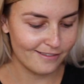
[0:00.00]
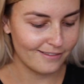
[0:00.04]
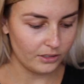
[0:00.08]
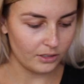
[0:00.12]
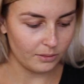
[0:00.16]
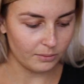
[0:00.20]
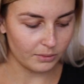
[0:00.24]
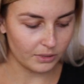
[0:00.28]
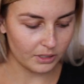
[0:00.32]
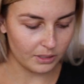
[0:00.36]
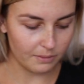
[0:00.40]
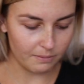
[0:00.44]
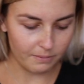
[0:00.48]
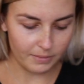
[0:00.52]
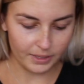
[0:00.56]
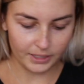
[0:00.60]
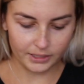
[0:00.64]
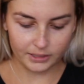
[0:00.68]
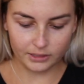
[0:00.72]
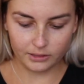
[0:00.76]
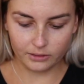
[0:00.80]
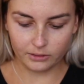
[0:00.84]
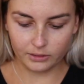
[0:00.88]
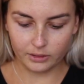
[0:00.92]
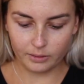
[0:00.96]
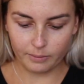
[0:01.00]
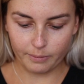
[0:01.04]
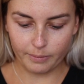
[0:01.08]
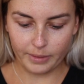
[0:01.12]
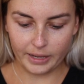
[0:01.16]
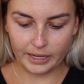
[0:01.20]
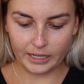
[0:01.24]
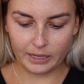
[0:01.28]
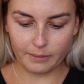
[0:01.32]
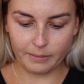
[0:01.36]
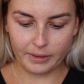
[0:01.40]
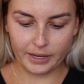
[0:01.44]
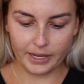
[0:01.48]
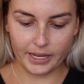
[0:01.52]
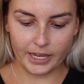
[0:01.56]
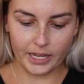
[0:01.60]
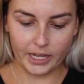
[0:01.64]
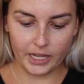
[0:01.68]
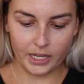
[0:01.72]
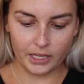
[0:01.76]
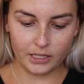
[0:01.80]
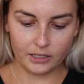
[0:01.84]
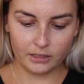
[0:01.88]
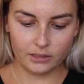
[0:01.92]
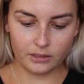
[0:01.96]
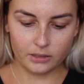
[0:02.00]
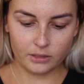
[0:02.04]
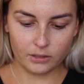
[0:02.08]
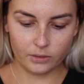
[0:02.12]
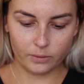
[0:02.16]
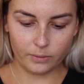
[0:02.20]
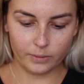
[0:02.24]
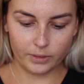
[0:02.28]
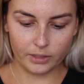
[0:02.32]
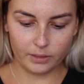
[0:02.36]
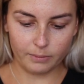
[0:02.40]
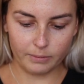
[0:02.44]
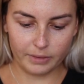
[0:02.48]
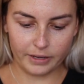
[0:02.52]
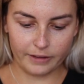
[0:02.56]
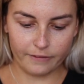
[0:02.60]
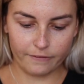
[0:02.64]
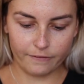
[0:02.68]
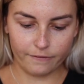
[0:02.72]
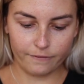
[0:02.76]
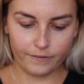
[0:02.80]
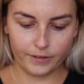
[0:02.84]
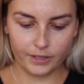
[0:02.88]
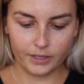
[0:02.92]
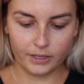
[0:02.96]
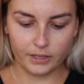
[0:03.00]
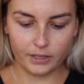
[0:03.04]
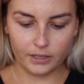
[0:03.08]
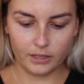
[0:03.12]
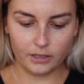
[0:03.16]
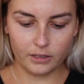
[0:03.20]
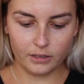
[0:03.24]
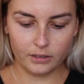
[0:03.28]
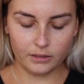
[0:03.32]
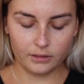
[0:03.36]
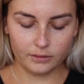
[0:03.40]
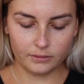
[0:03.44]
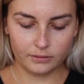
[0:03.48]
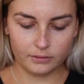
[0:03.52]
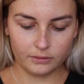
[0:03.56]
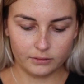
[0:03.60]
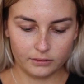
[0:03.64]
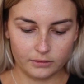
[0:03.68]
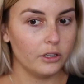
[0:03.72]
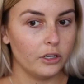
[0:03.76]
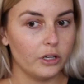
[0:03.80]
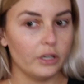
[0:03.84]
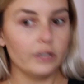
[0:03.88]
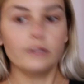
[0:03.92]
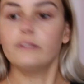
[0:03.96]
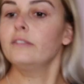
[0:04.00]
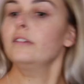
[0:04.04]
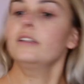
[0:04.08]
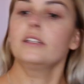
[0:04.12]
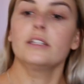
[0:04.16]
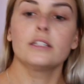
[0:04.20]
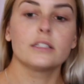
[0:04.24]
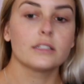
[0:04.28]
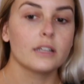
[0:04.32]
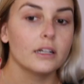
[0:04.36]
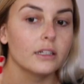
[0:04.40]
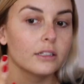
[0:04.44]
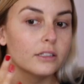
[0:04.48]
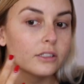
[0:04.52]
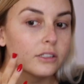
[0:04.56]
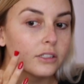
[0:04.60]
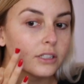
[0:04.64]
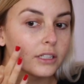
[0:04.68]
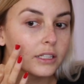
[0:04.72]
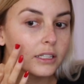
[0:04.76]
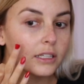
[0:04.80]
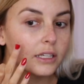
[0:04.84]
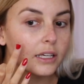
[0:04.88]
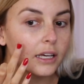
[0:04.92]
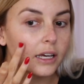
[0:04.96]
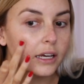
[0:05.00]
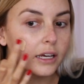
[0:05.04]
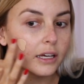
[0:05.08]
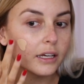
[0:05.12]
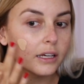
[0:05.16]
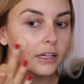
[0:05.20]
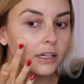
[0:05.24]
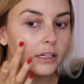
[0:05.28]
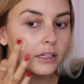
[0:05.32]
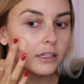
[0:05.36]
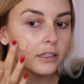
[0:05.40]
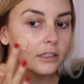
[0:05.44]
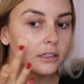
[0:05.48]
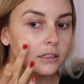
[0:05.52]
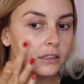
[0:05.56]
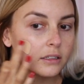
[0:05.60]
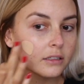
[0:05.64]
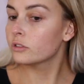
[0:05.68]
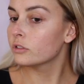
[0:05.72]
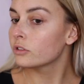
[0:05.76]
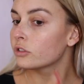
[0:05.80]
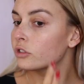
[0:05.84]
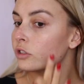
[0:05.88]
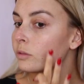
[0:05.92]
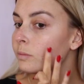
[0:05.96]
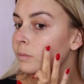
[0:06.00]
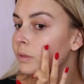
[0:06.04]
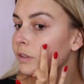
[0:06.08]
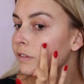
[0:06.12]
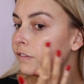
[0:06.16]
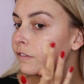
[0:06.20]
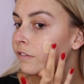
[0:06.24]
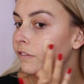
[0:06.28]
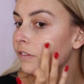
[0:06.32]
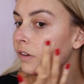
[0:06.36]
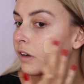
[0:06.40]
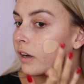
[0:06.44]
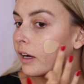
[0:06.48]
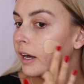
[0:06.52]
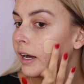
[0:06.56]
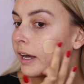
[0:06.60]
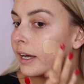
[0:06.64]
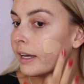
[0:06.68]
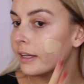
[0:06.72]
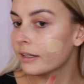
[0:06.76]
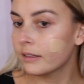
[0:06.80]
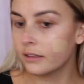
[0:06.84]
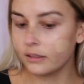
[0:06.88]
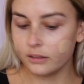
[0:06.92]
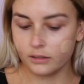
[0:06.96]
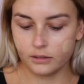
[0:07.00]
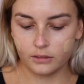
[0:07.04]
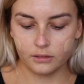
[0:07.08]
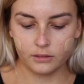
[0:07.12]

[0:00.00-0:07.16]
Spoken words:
So I'm just going to mix it on the back of my hand with my finger. Hopefully this colour is okay. Should be fine.